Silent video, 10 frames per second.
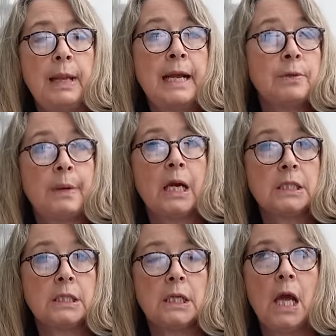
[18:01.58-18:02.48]
planter
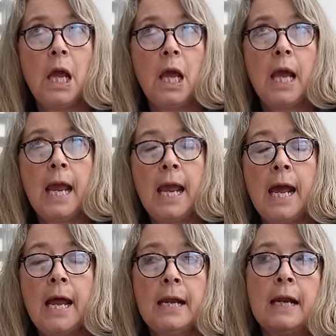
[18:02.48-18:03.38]
box.
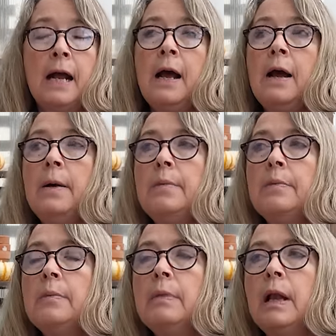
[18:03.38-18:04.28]
And
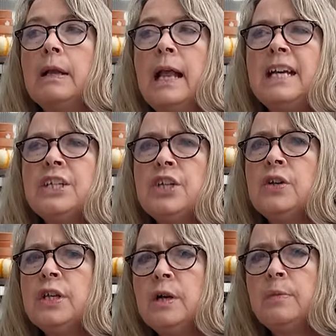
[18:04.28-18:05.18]
um, last year
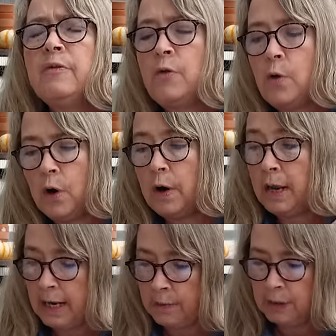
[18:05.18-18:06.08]
or the year before,
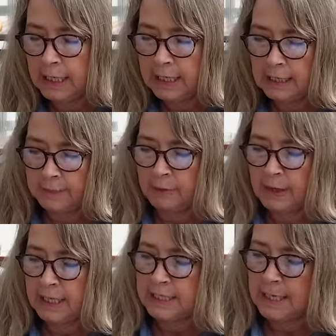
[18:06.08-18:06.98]
and I will link it, let me
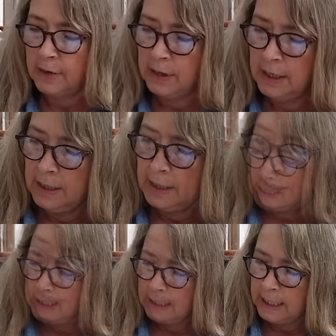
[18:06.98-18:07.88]
write this down,
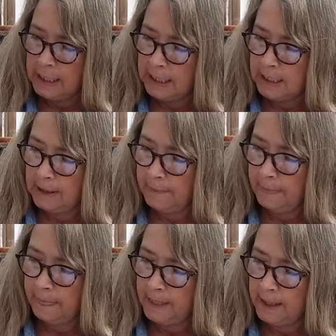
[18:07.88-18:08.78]
link
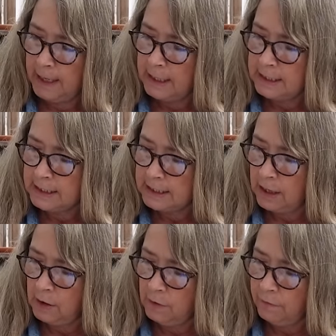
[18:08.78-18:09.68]

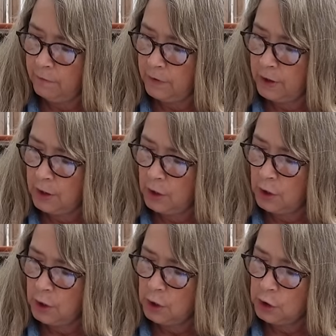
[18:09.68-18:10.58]

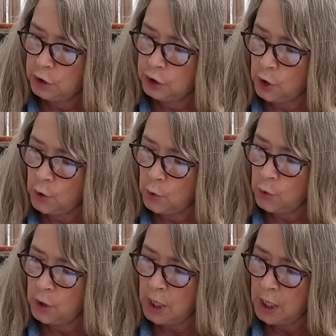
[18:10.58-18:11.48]

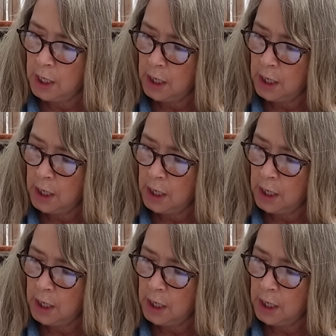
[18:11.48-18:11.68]
self-sown